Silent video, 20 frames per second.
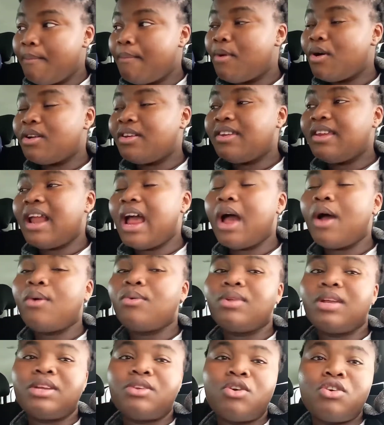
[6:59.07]
but now
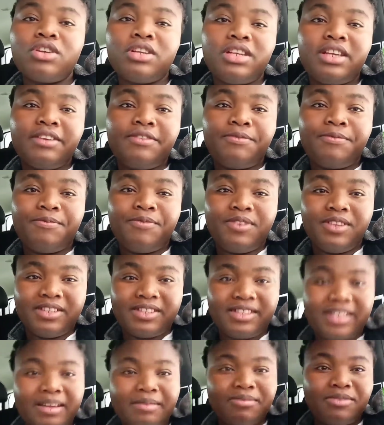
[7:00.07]
they don't give the
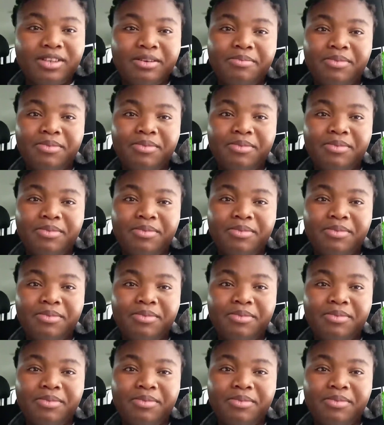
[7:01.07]
same day